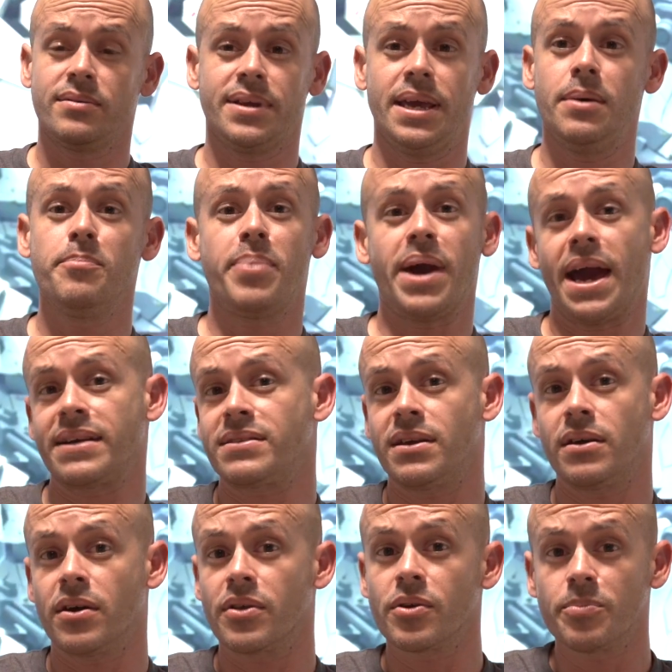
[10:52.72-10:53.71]

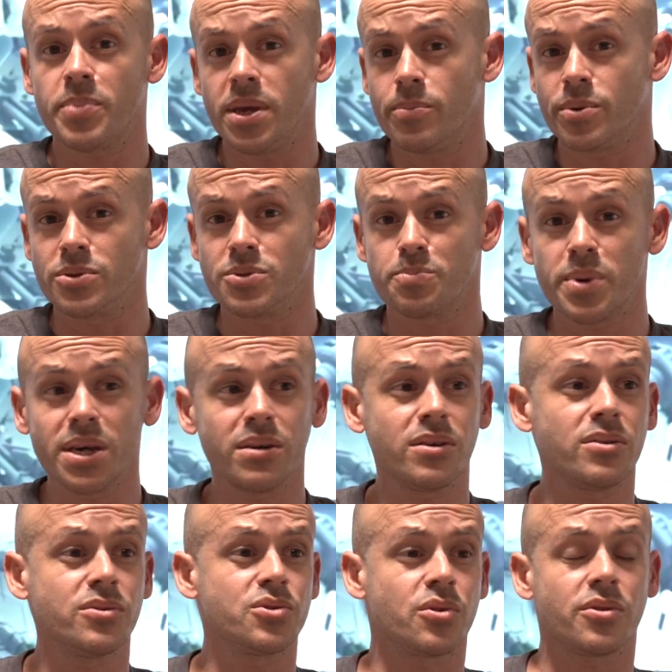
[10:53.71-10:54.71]
impacting other people's
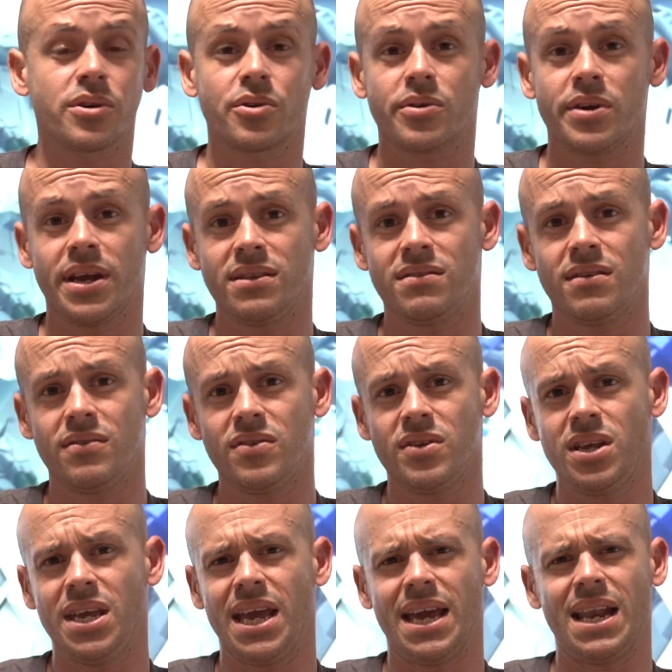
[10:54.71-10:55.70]
builds or their
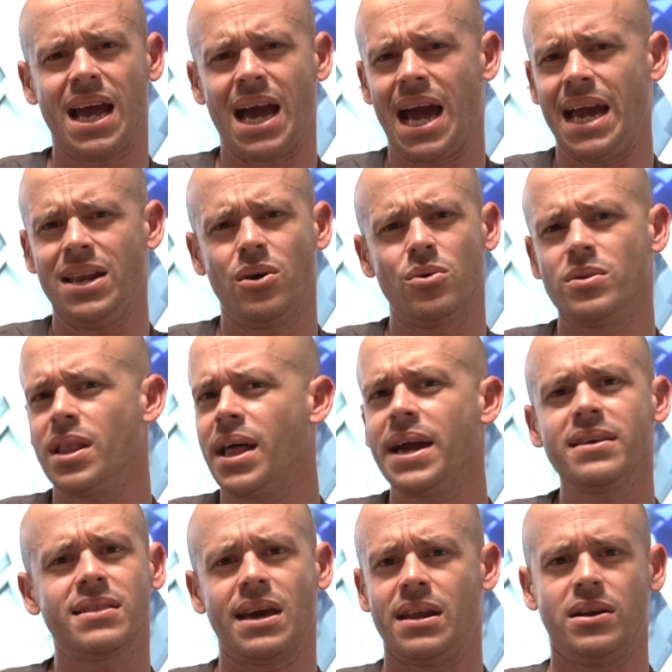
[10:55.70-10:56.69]
creativity, and I don't
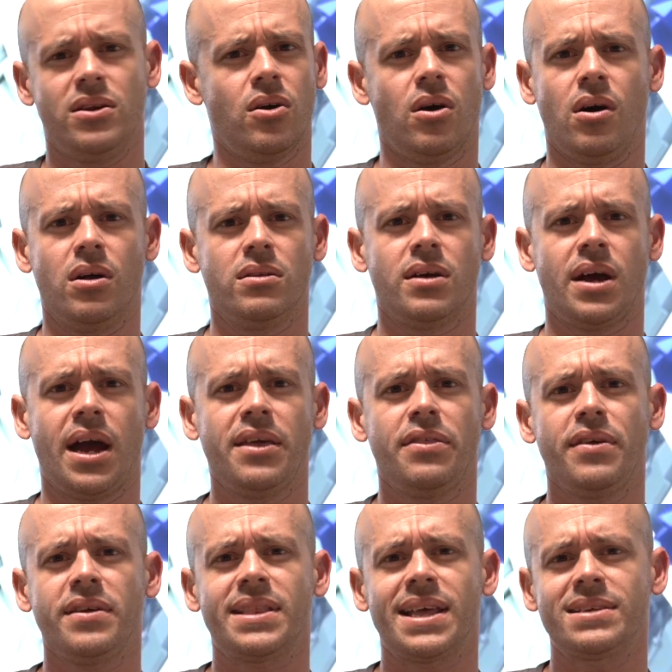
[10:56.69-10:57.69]
like that at all. I
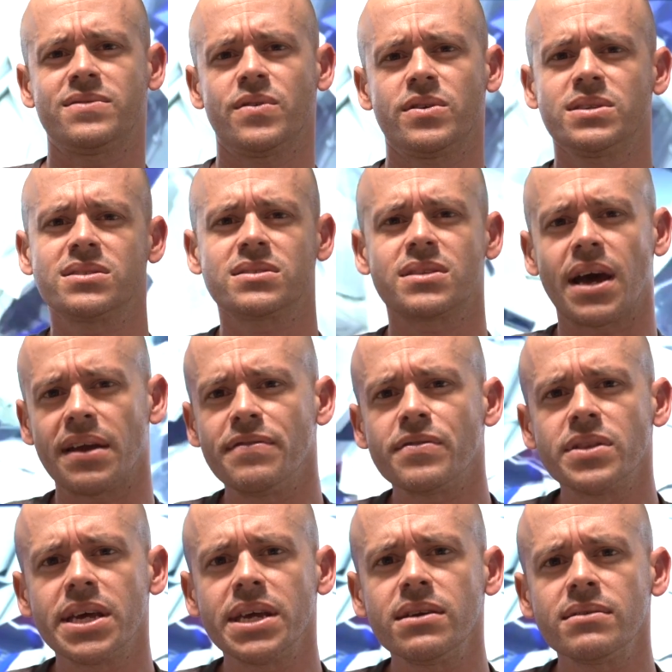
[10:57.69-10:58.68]
think that's very
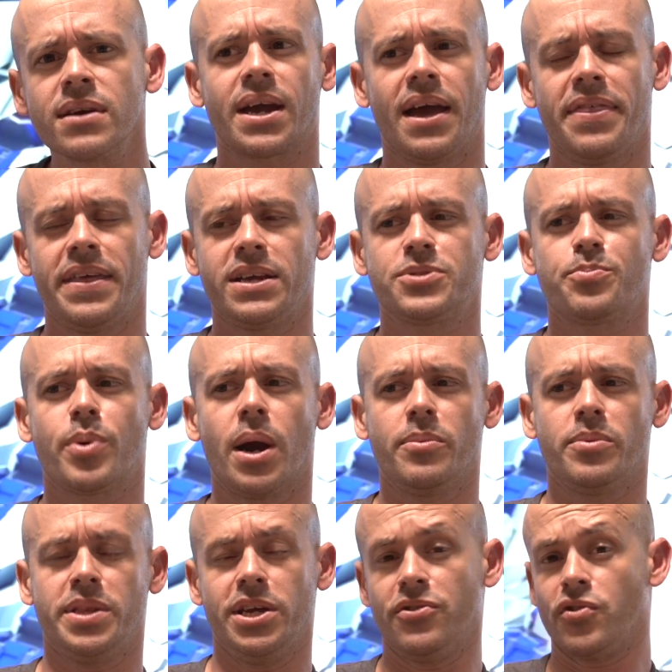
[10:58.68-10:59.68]
stifling. I think it's
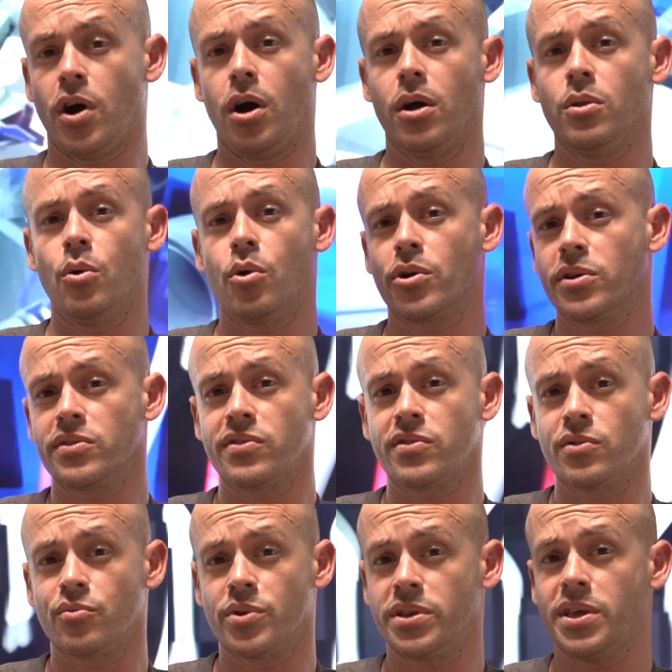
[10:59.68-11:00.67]
probably a tall order
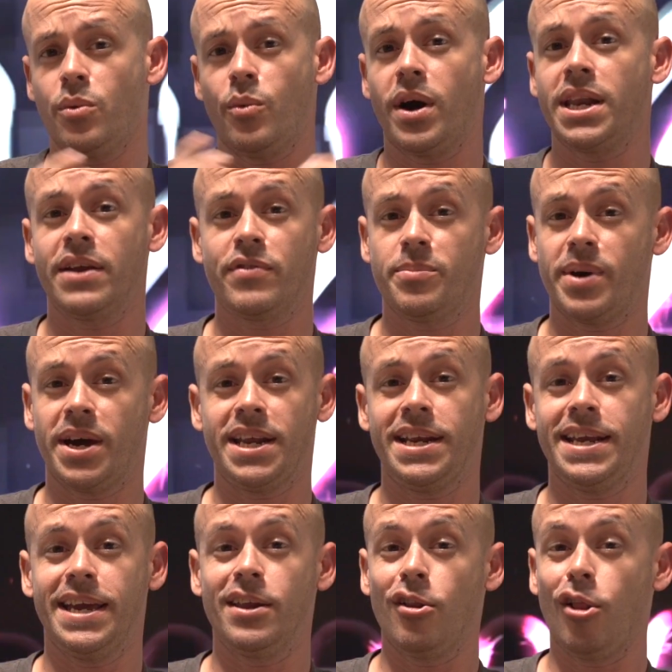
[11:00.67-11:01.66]
to really want everybody to get